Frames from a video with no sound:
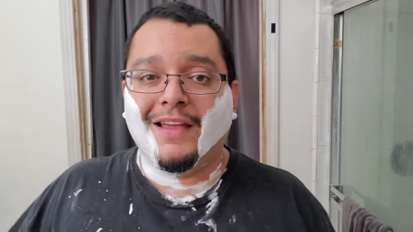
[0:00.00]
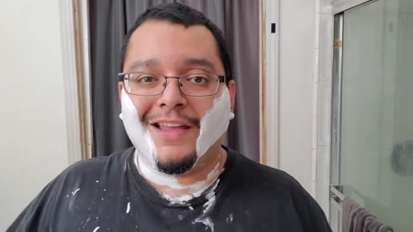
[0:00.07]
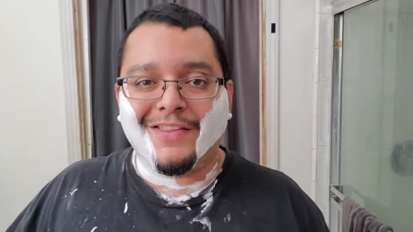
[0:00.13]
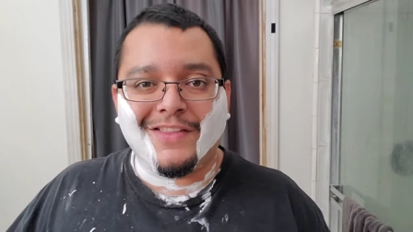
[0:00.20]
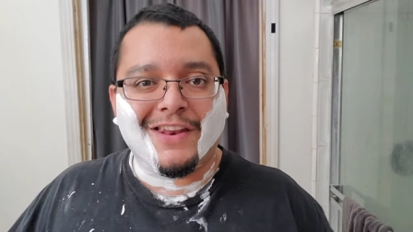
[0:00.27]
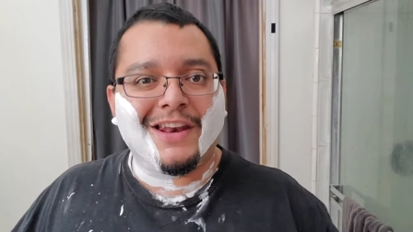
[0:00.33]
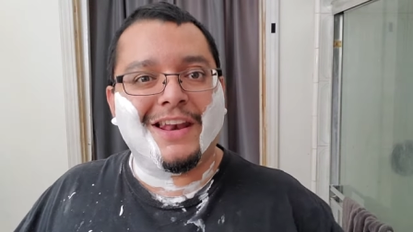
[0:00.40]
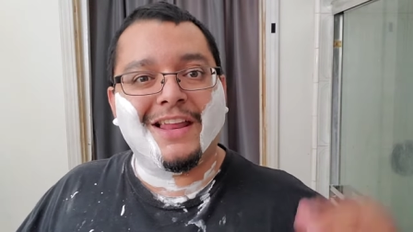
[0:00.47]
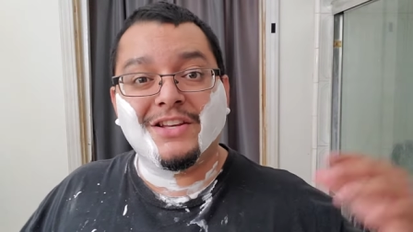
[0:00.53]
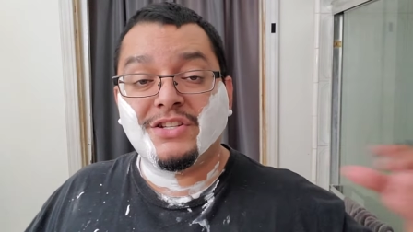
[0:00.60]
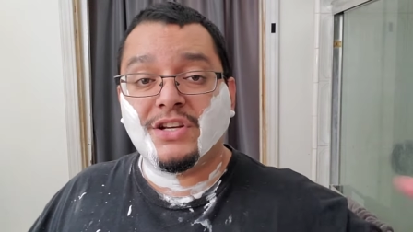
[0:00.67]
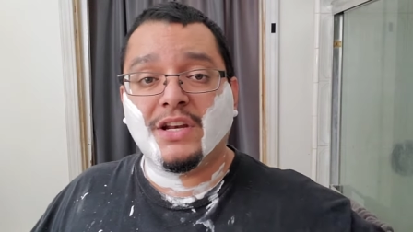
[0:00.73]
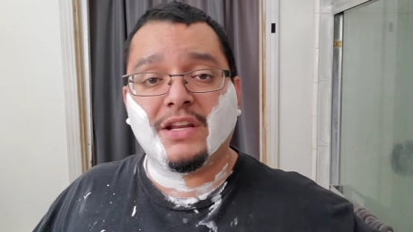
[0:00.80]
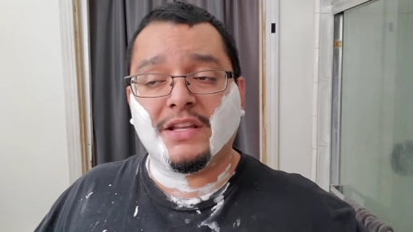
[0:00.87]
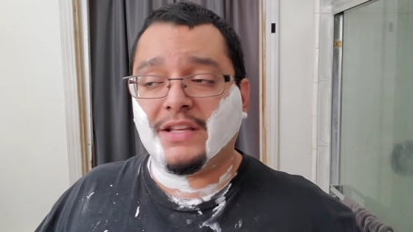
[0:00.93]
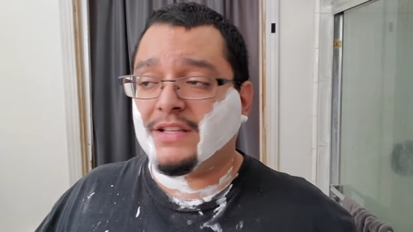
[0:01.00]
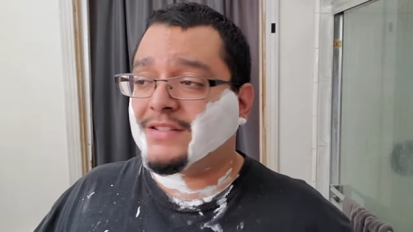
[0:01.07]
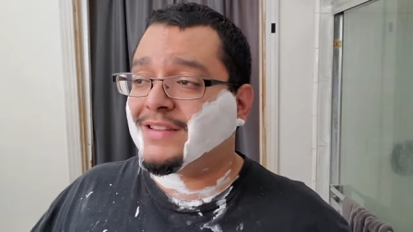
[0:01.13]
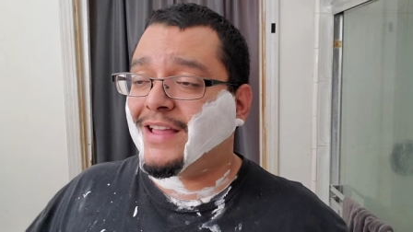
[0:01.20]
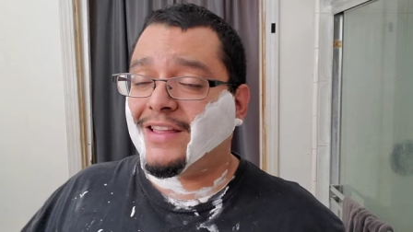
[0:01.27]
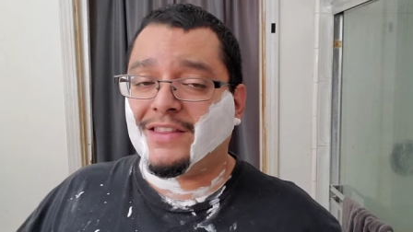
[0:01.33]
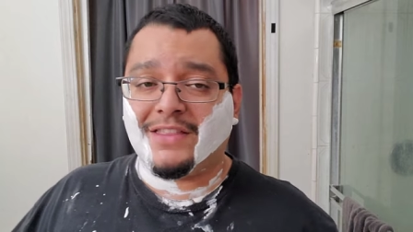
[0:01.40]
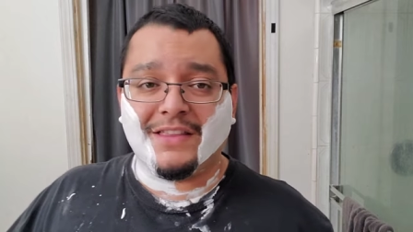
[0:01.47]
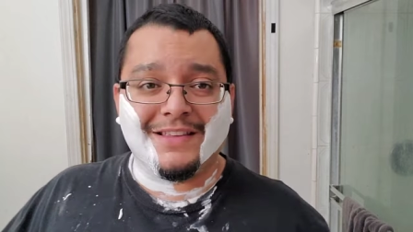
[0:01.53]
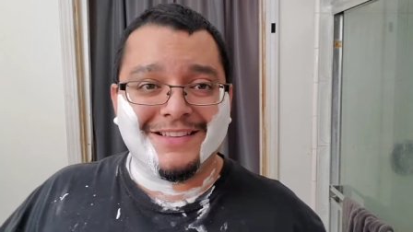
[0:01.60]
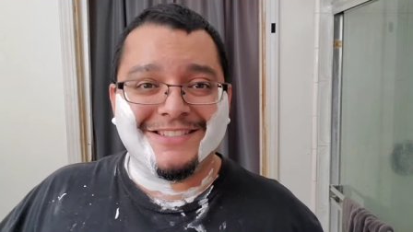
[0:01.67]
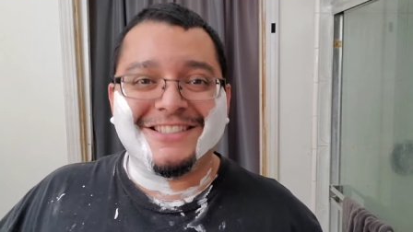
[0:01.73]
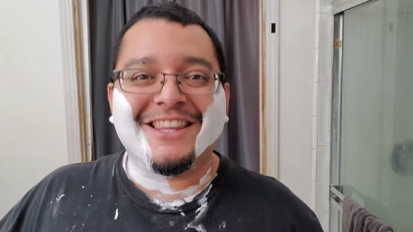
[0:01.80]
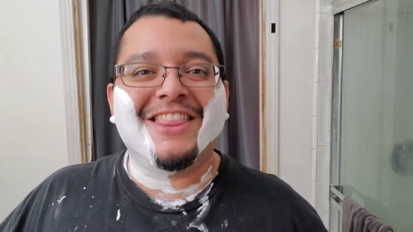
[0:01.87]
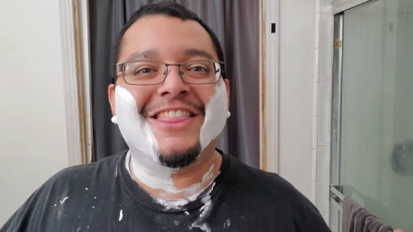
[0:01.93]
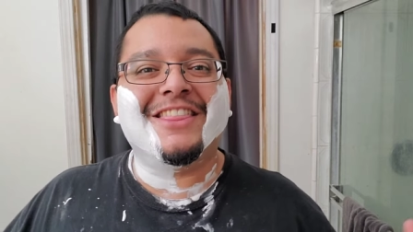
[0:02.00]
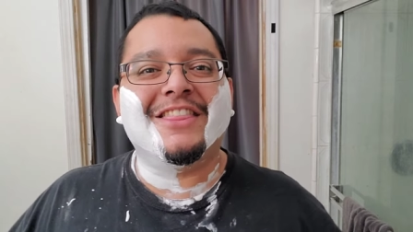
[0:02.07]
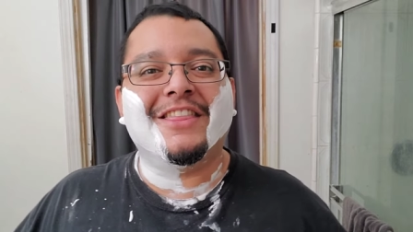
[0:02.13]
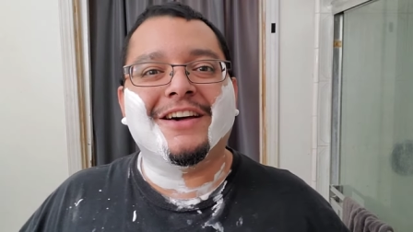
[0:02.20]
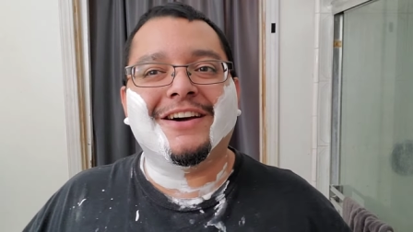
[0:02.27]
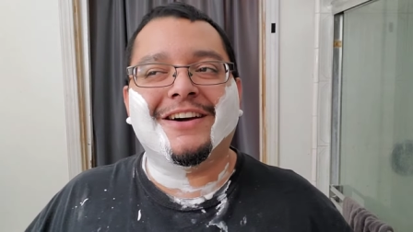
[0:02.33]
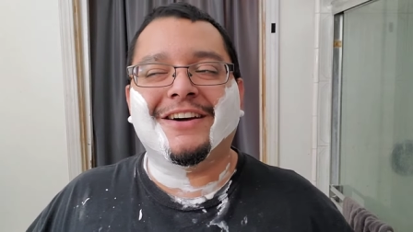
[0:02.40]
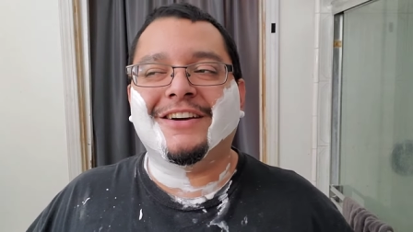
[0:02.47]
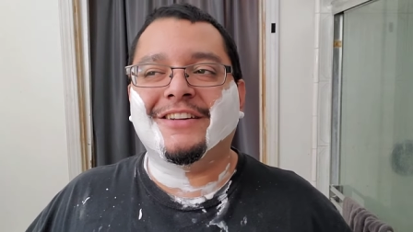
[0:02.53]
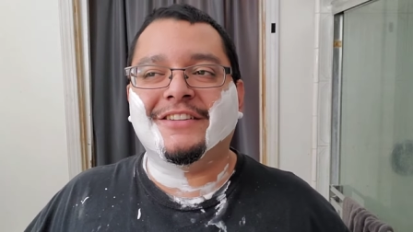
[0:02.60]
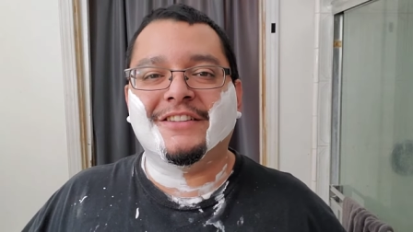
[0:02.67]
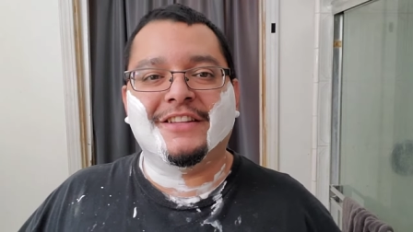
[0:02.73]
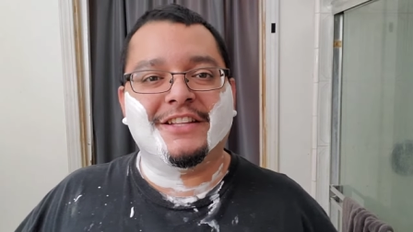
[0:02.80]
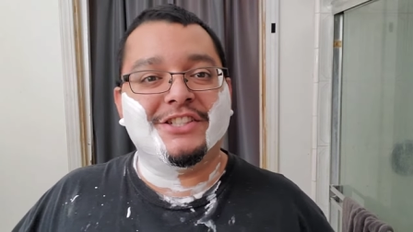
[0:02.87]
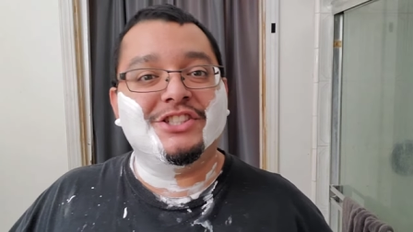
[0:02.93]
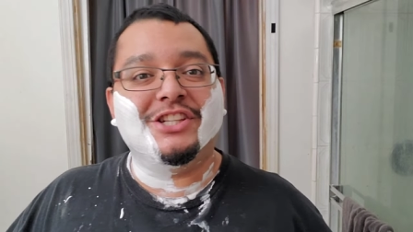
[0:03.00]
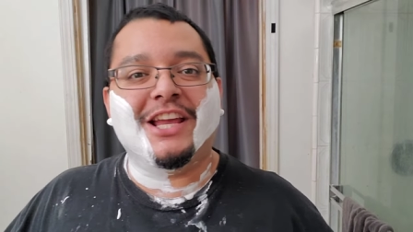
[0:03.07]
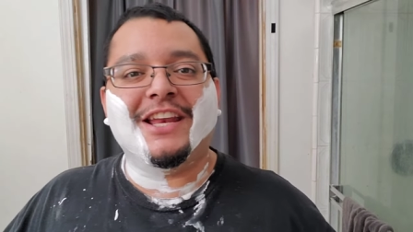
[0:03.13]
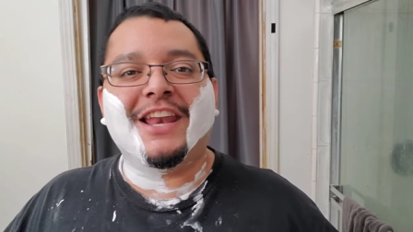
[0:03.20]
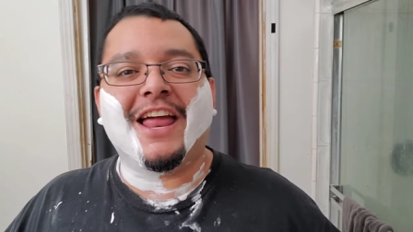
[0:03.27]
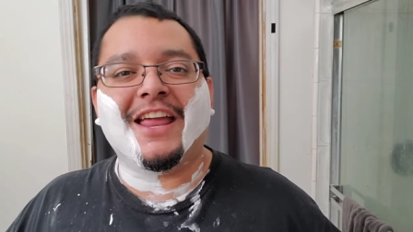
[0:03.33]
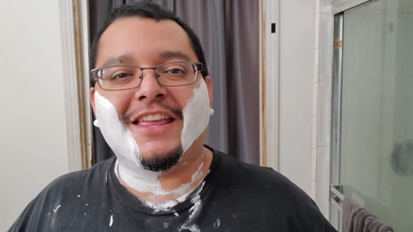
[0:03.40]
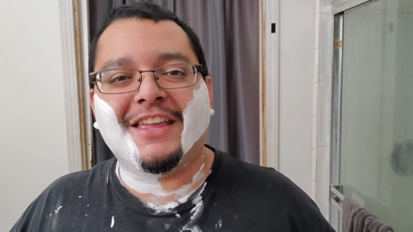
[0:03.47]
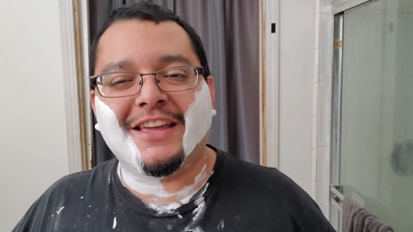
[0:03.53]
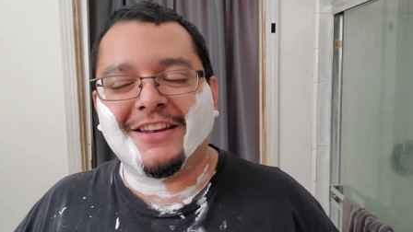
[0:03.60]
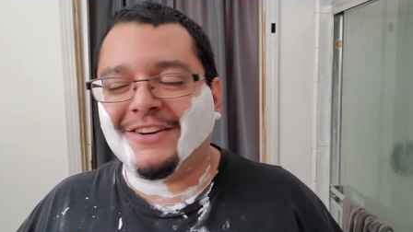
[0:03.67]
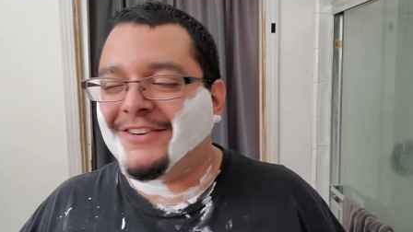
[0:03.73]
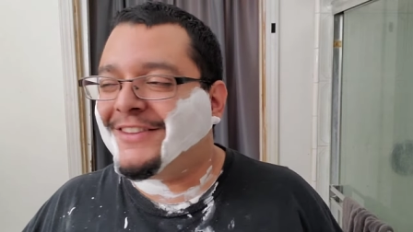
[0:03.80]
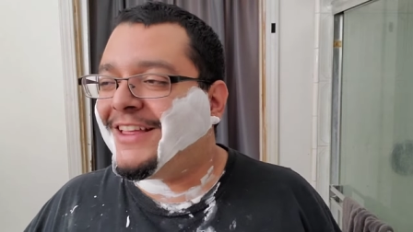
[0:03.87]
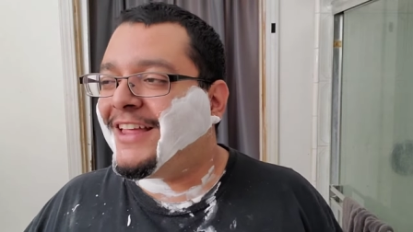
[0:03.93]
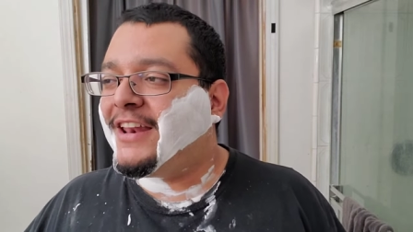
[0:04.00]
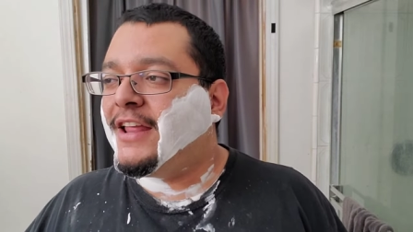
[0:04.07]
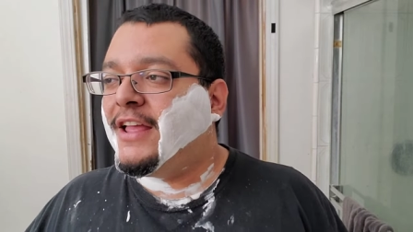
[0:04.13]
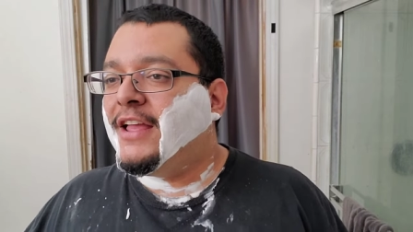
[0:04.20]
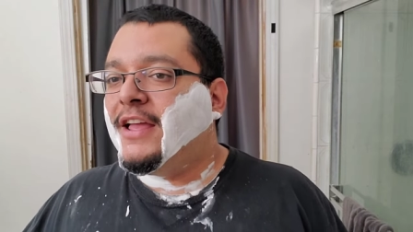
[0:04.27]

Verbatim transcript: And that allegedly is like the, the, the JNAT killer that